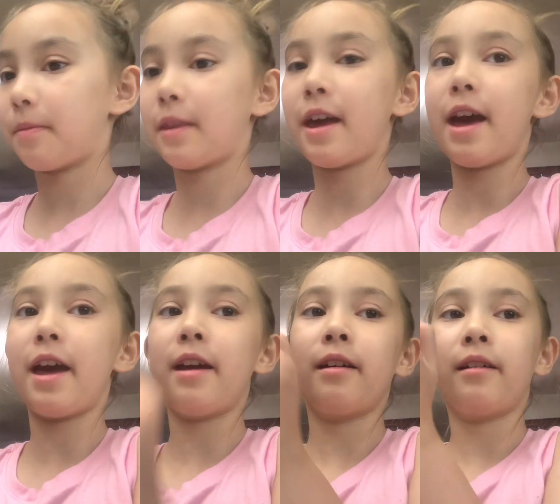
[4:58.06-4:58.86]

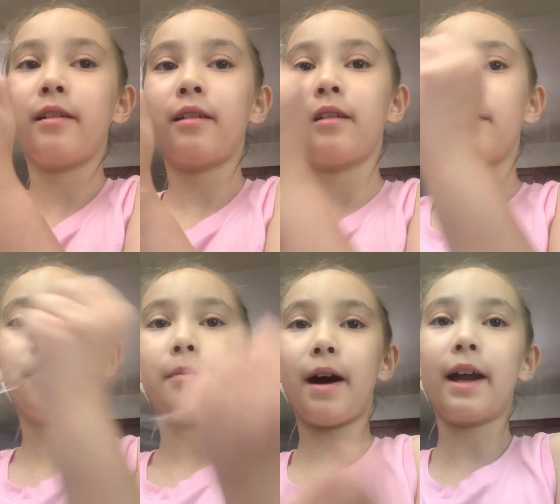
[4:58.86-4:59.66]
Okay,
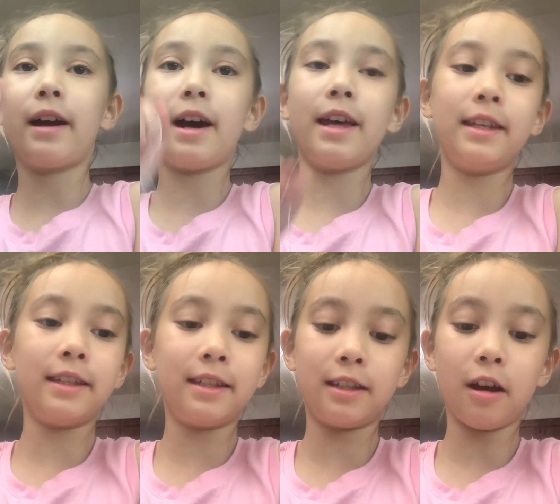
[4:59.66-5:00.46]
bye guys.
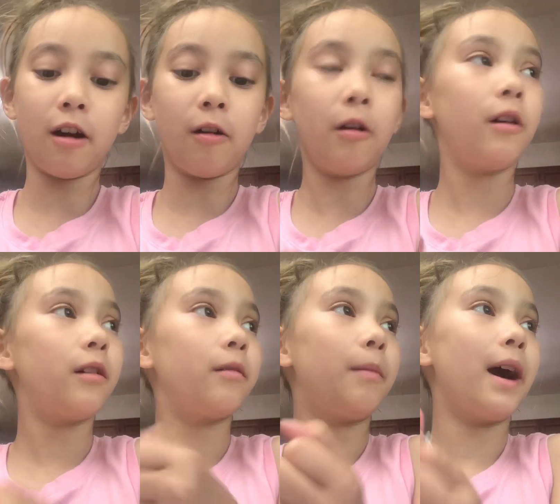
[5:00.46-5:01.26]
So,
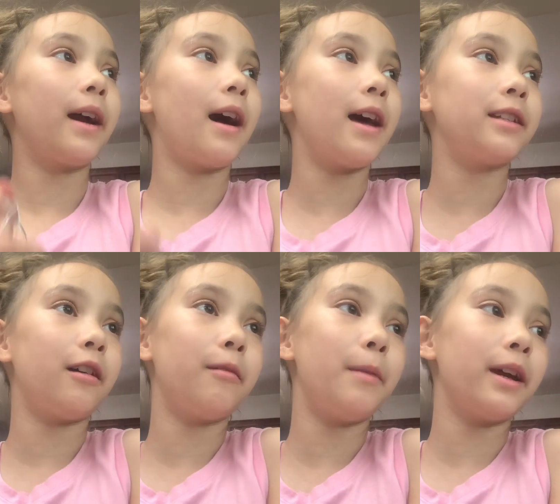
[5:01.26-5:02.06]
bye guys.
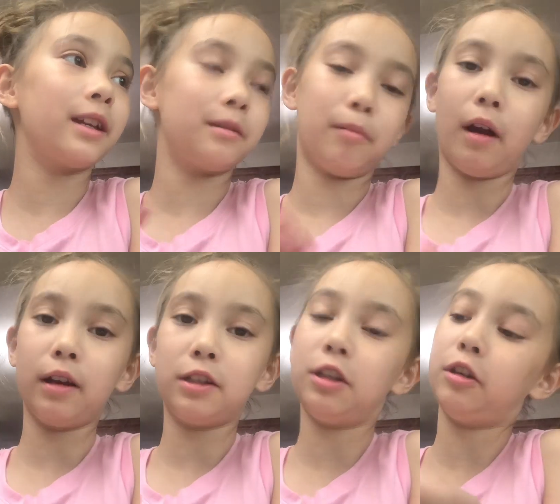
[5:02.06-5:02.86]
I'll make a
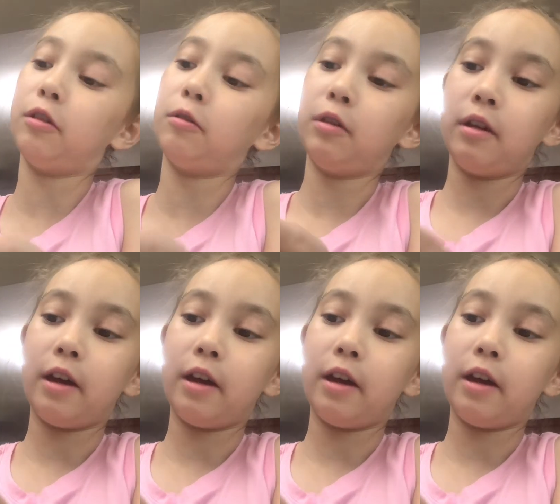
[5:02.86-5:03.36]
part two.